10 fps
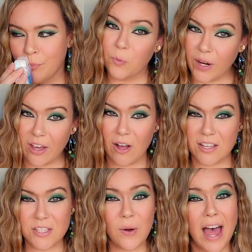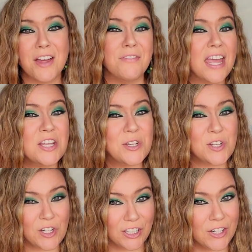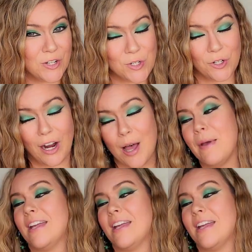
We also have a sugar scrub